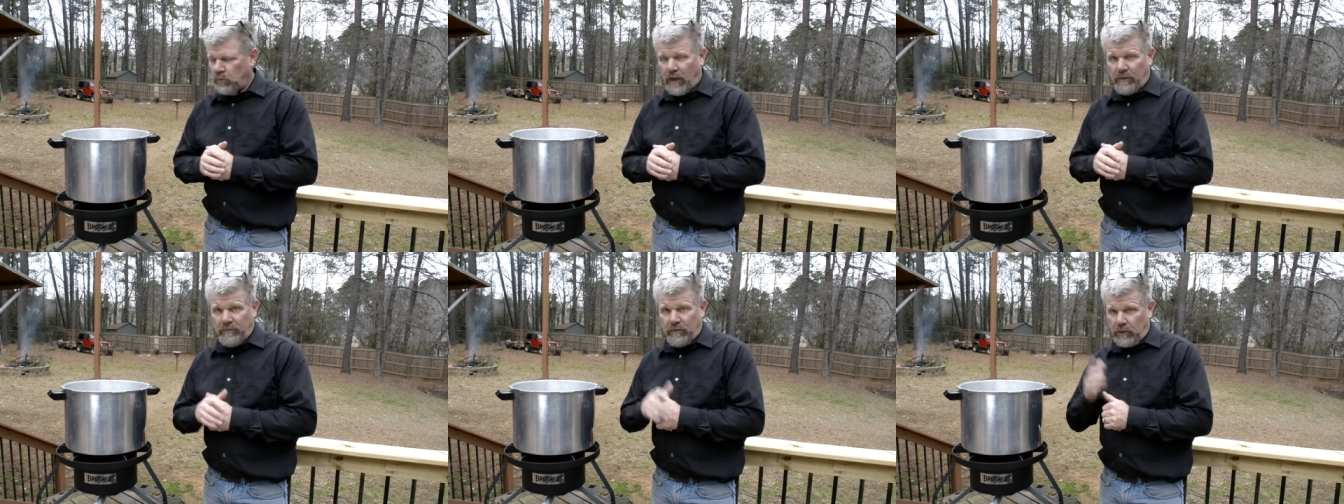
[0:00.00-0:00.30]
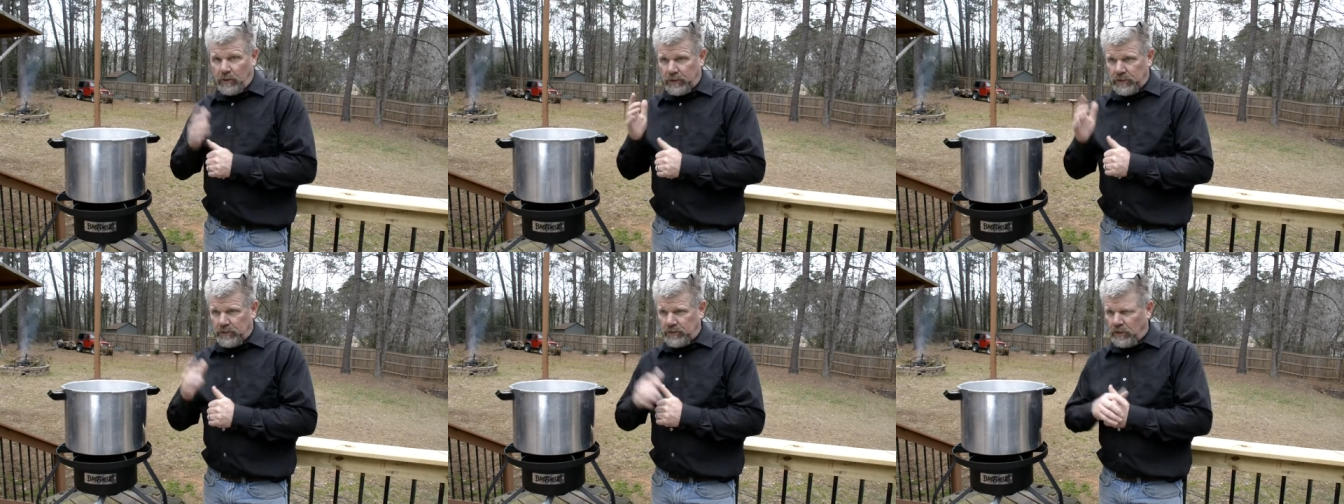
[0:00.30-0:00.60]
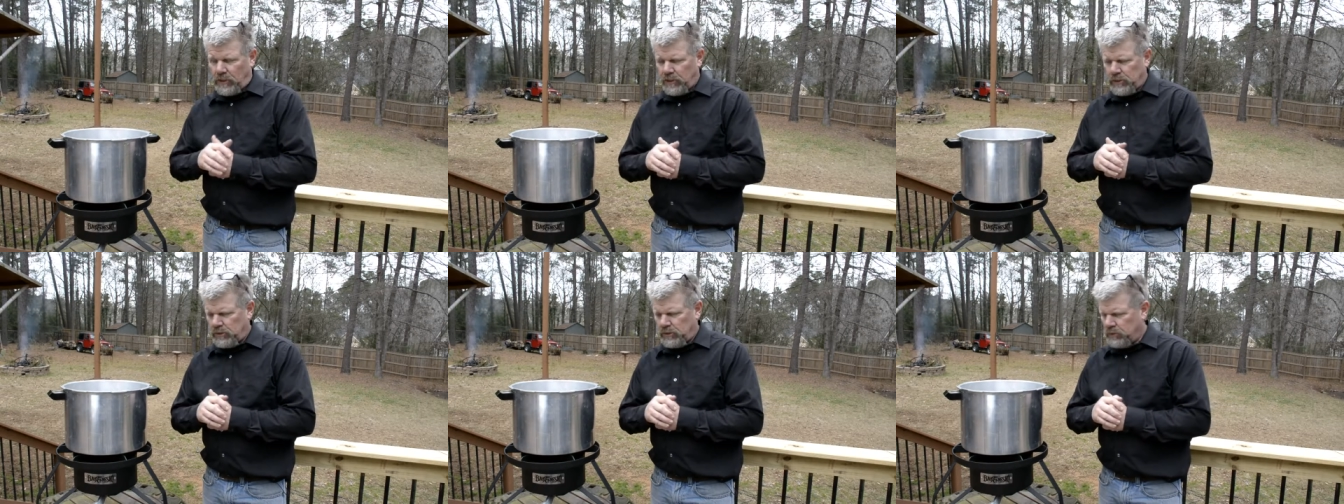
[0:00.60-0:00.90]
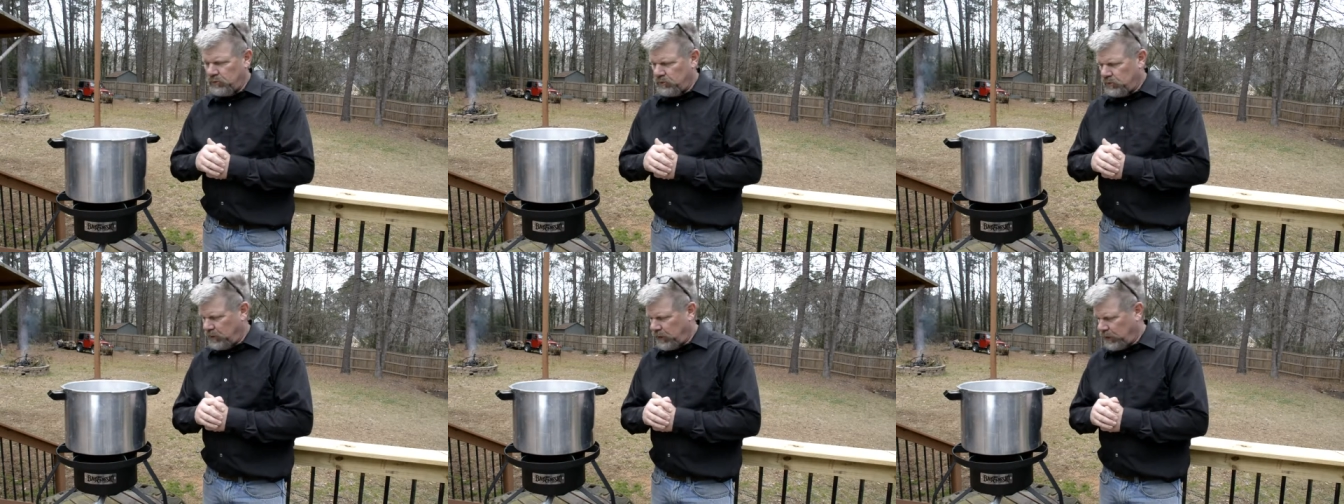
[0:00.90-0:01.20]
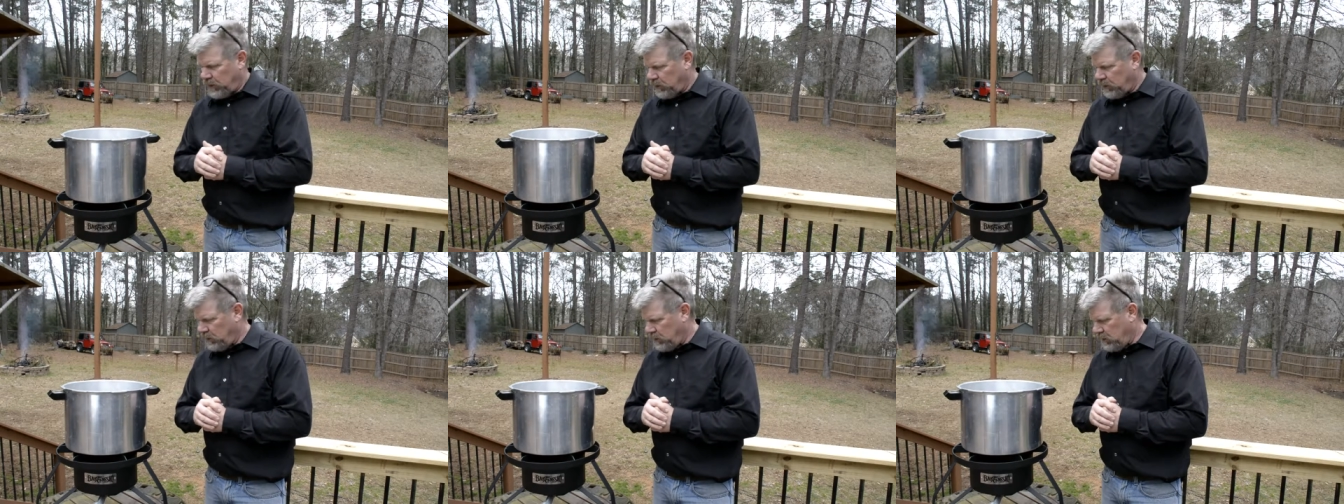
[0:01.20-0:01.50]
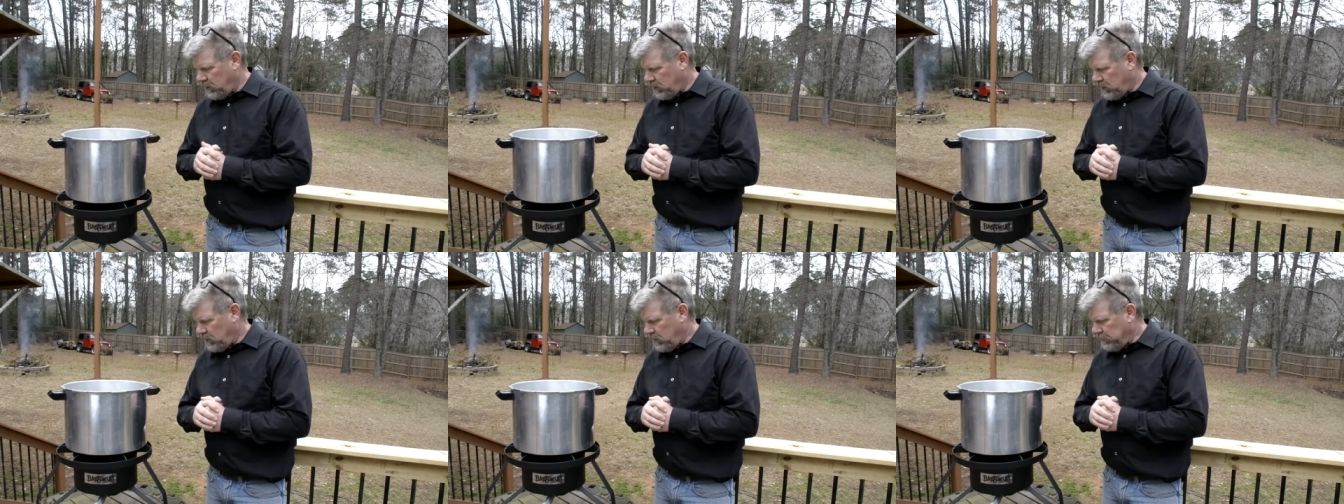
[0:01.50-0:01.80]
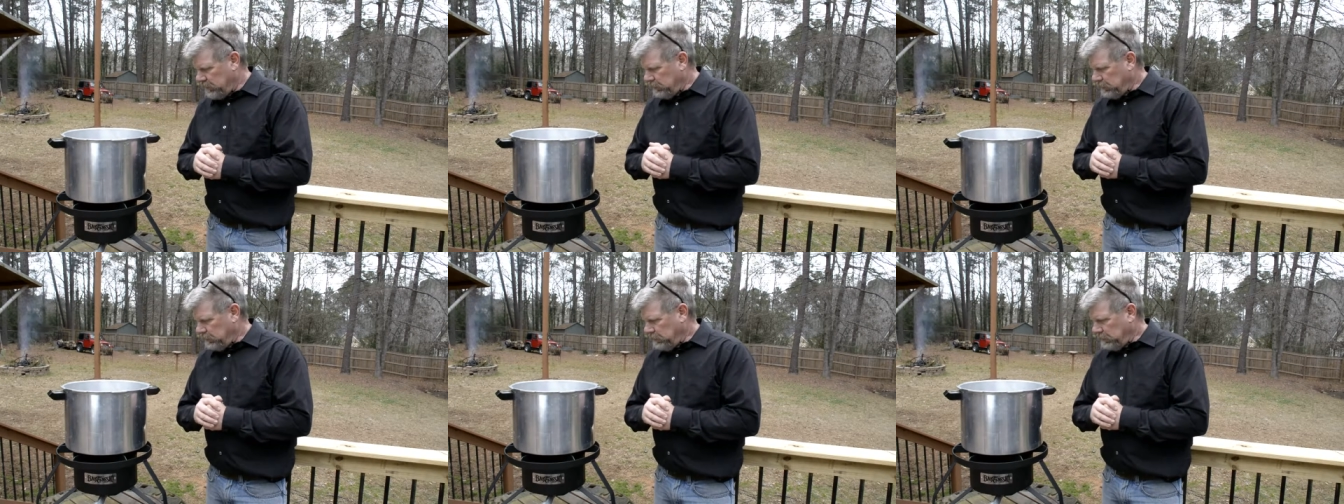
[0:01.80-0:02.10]
I've already started using it,
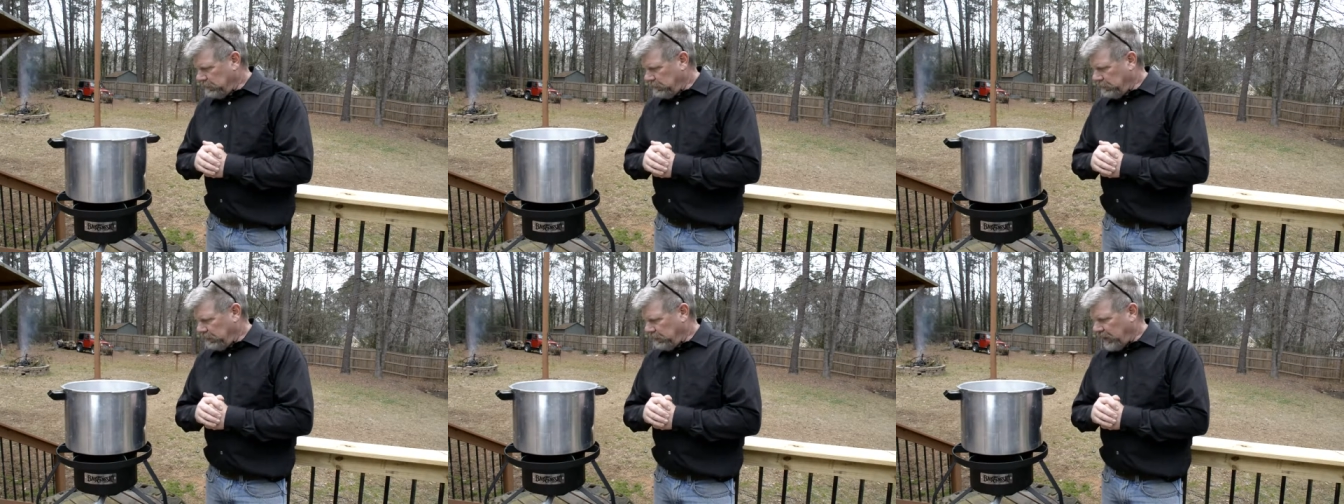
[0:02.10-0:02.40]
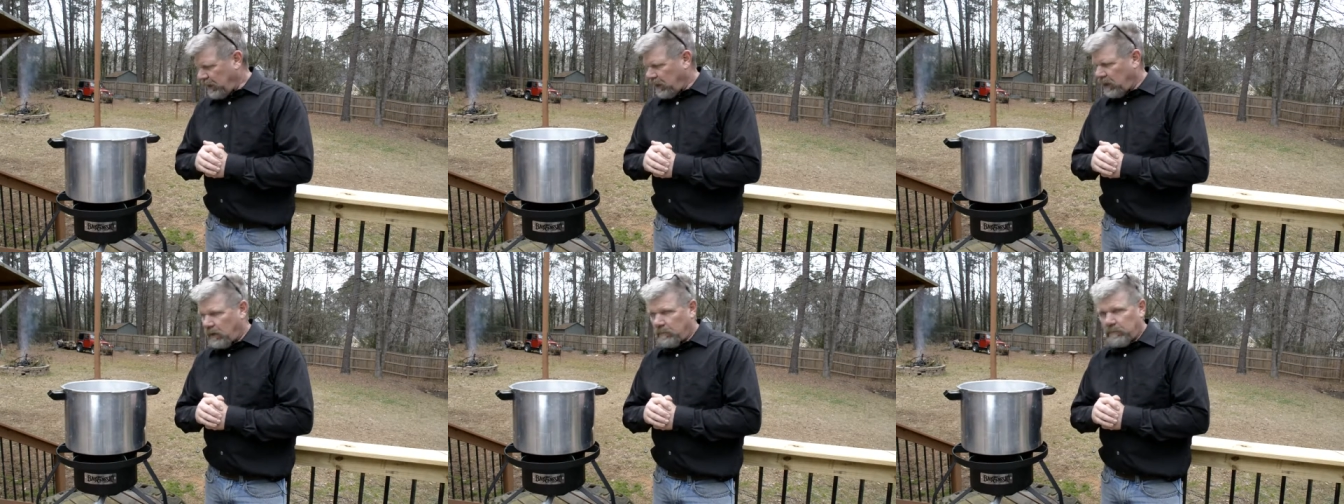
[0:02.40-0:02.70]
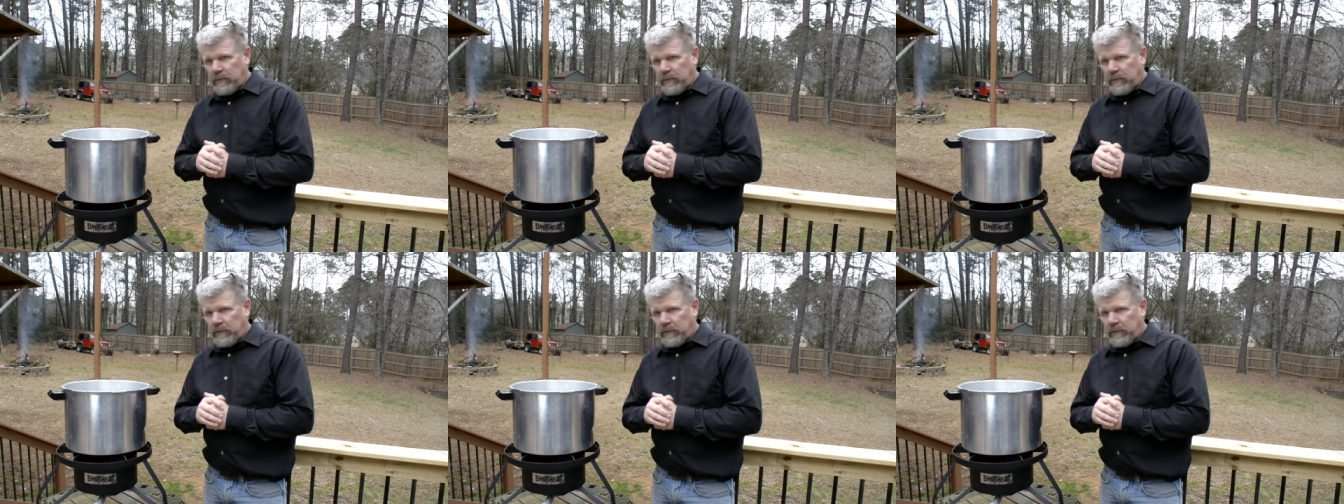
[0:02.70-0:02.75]
uh,